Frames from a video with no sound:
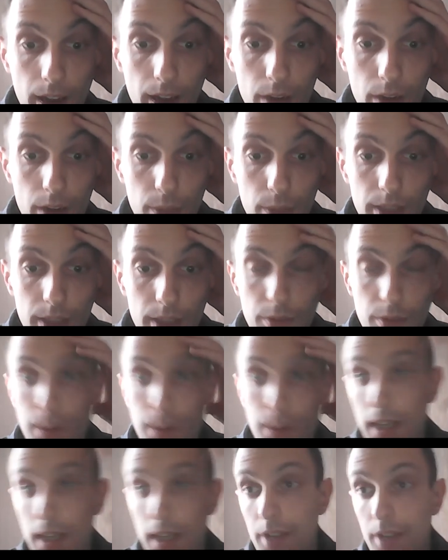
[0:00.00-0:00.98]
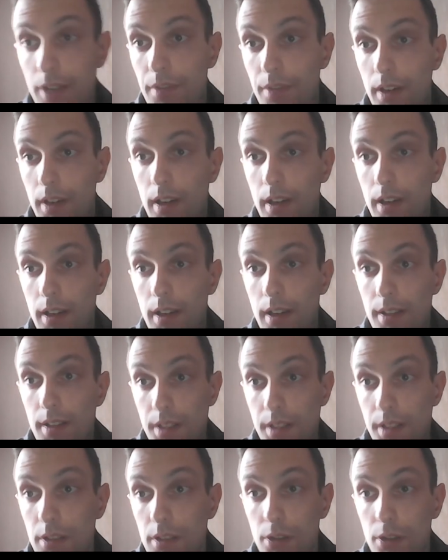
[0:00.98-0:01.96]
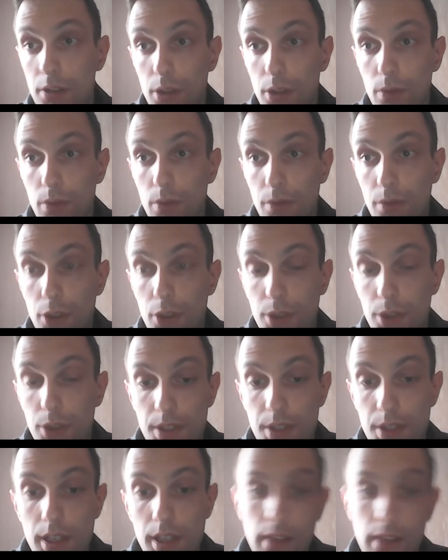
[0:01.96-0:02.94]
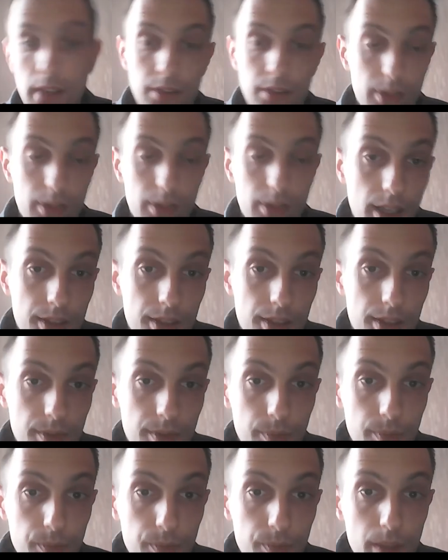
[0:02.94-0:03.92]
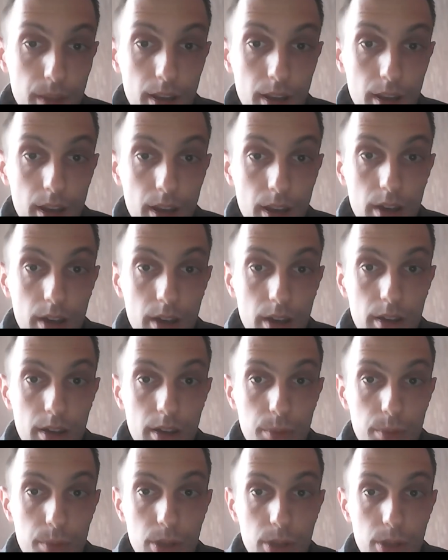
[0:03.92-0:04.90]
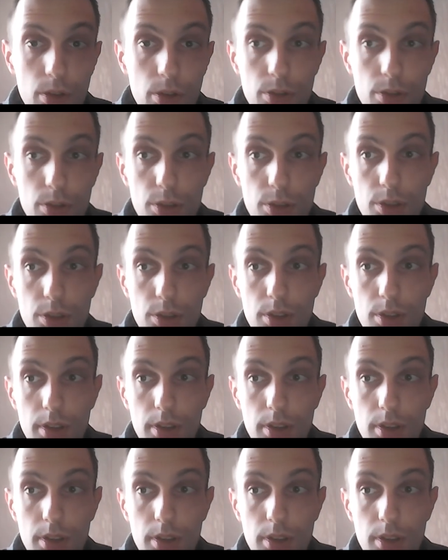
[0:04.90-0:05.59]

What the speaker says: when we have a singleton vertex color class. Because